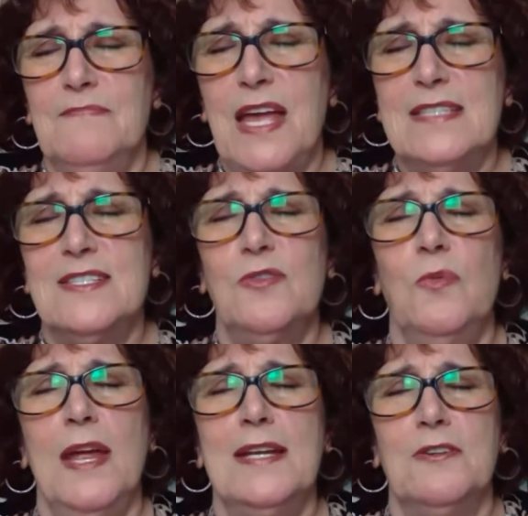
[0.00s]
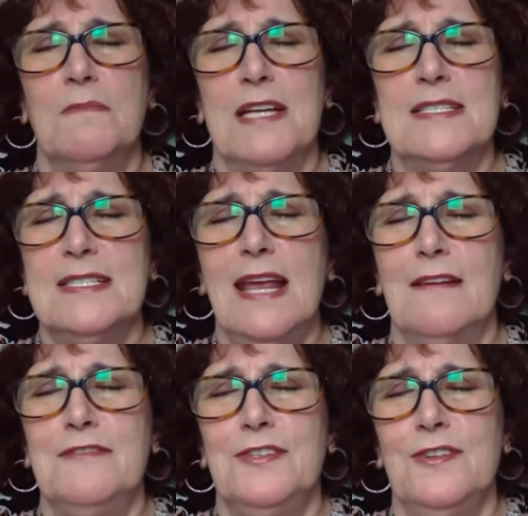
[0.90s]
I surrender
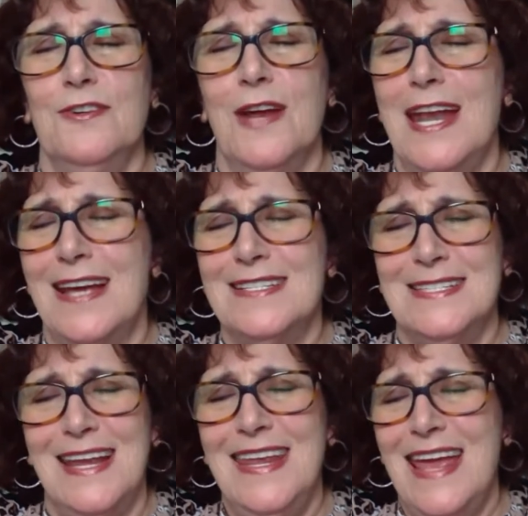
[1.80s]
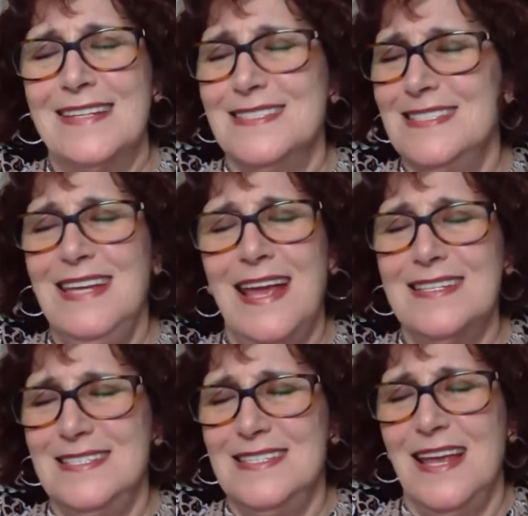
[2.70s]
myself to you, and I say yes,
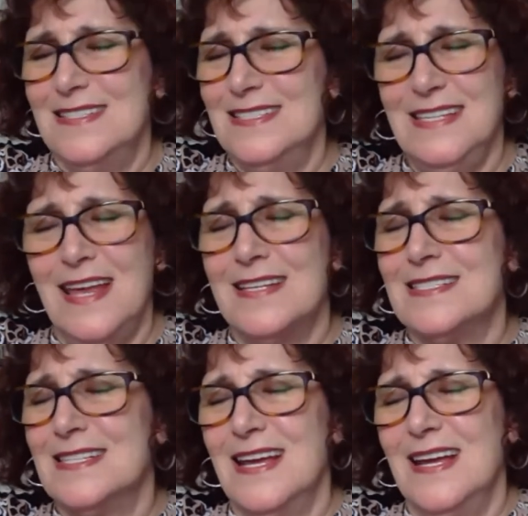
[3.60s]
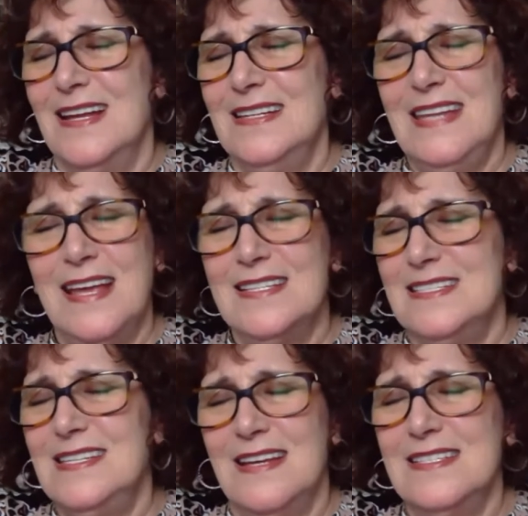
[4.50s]
yes, yes, yes,
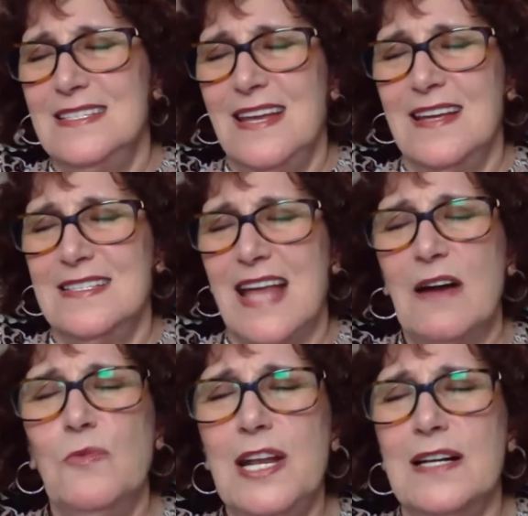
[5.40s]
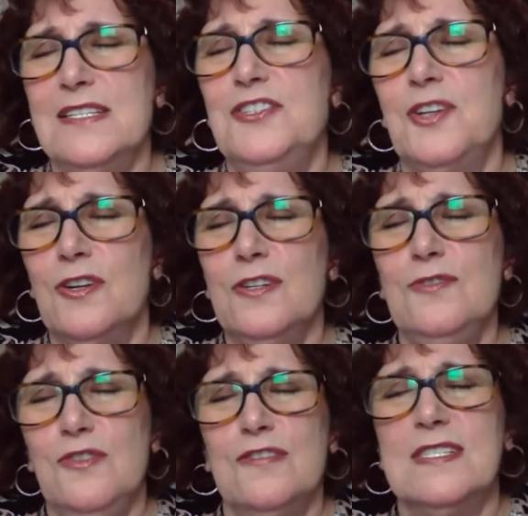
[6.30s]
yes, yes, yes. I will turn to
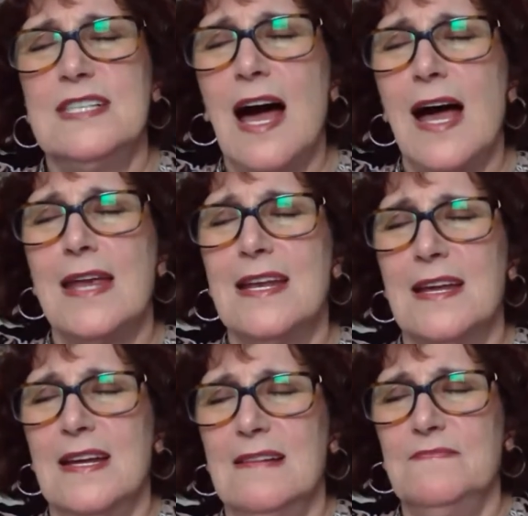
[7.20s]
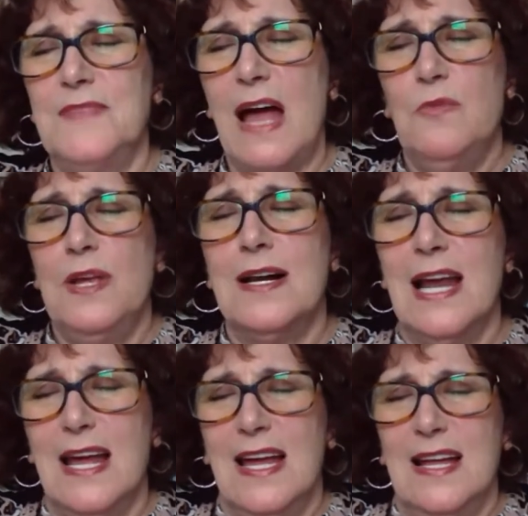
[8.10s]
the side. I will
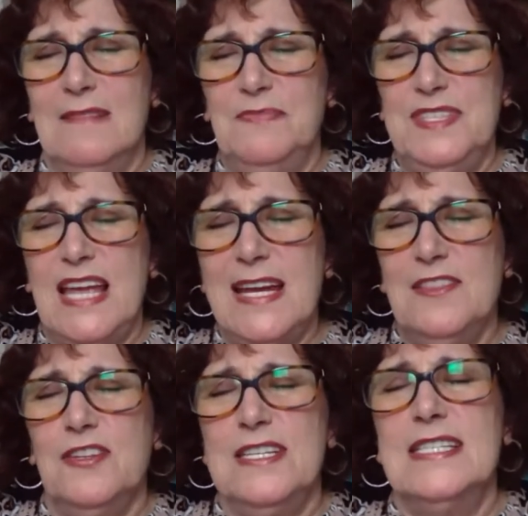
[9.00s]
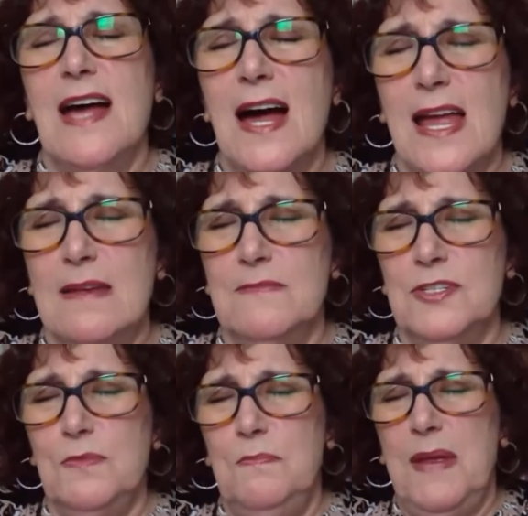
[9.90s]
take the time
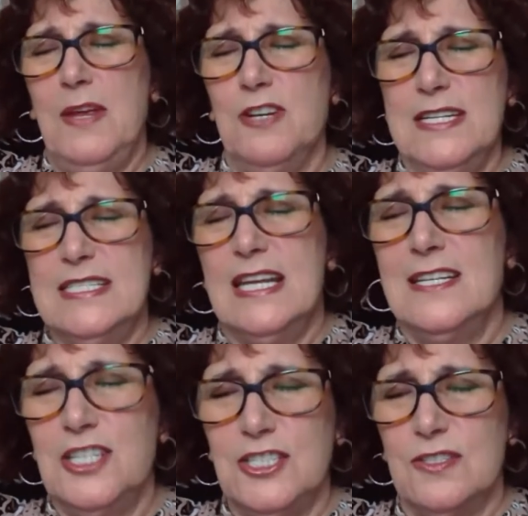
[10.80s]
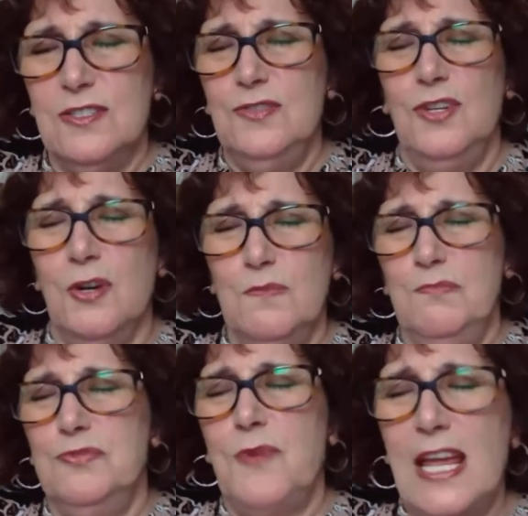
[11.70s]
to pay attention to your
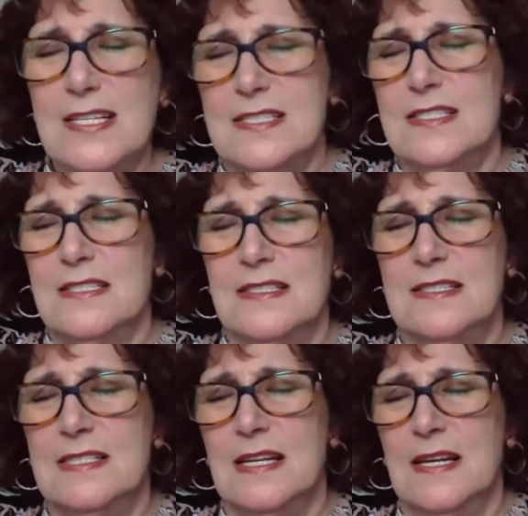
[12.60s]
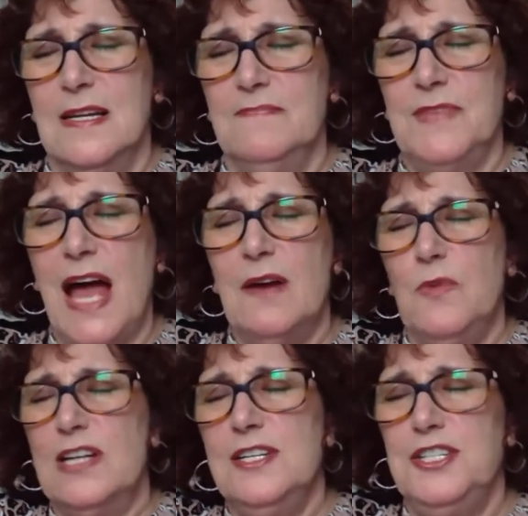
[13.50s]
presence. I
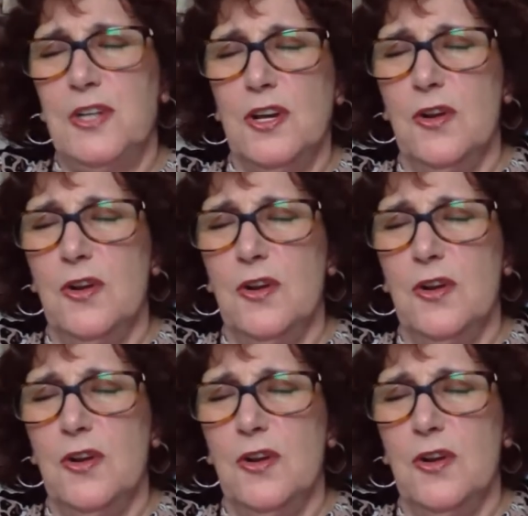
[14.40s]
will turn